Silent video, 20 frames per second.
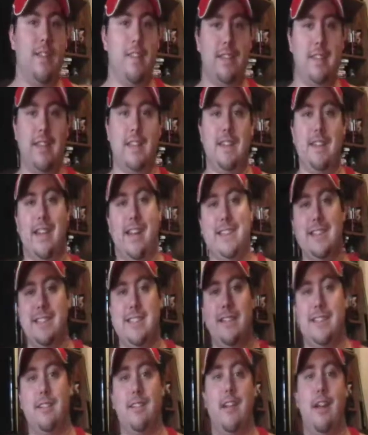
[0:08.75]
The
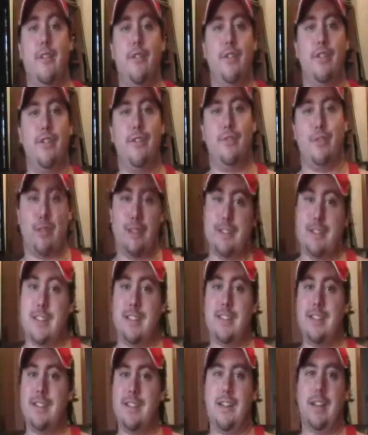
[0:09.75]
1911
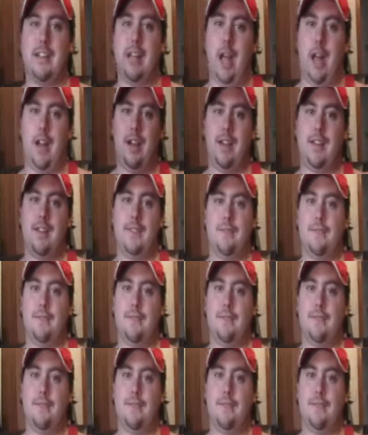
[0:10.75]
versus the Glock.